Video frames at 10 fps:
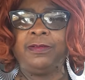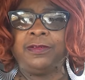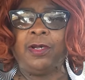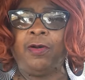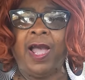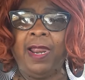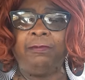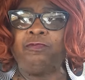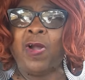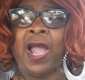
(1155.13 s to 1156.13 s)
So how
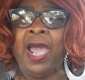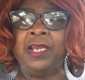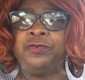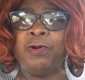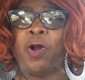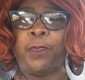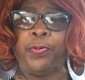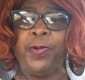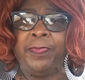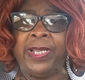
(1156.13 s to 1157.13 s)
did, how did you all
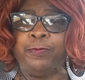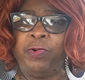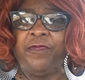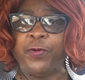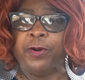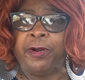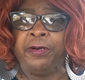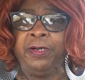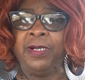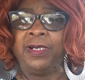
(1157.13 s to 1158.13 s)
put me with
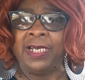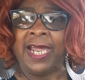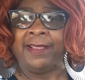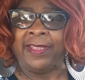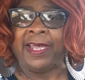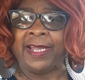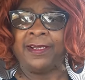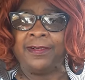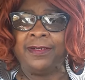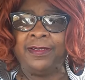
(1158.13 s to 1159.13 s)
her like
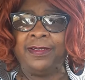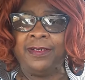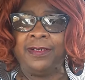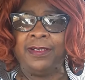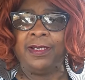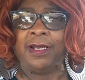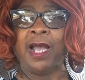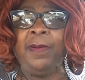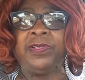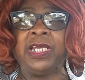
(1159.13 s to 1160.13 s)
that?
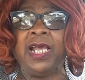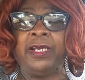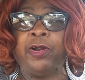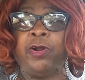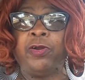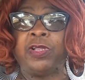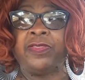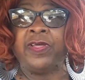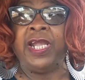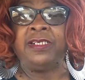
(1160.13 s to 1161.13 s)
I'm telling her the
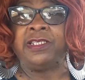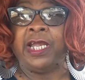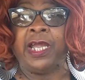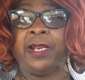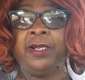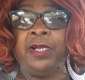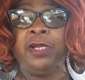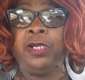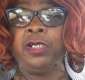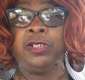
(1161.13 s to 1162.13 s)
things that
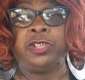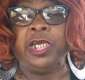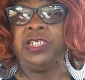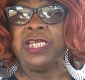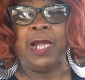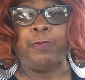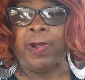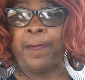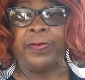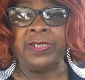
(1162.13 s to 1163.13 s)
she's not
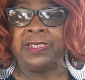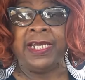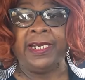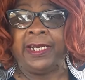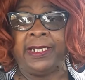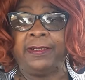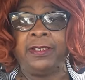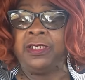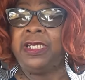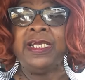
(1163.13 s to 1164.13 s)

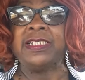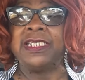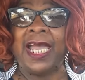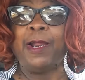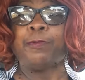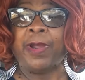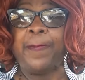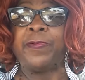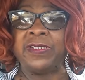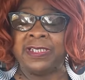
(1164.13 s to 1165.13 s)
representing. She is not
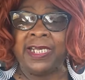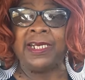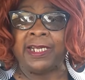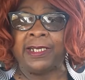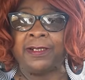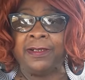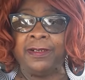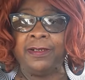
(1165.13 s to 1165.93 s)
representing